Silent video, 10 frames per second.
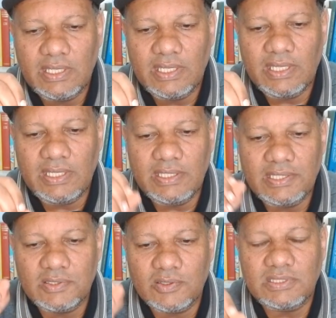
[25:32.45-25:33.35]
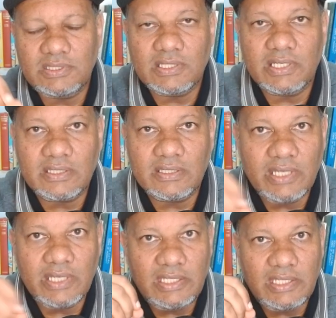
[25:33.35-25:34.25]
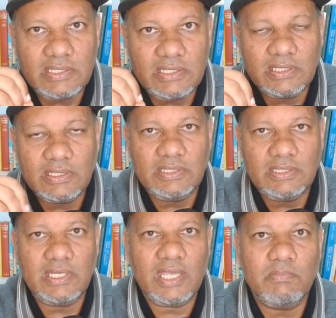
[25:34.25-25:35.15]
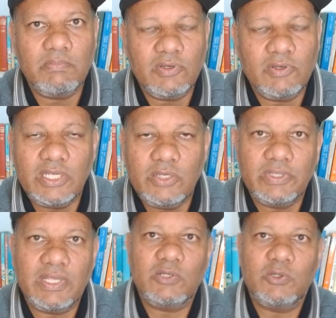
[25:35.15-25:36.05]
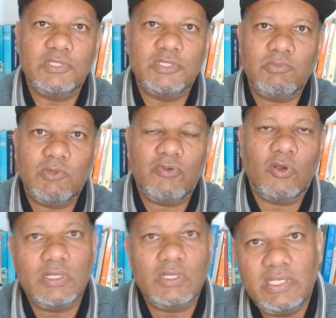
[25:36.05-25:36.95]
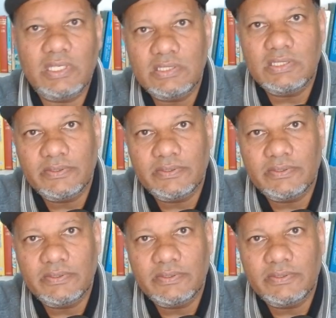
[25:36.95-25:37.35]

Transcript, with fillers: is not yet recognized, then I'm okay with that concept of occultation.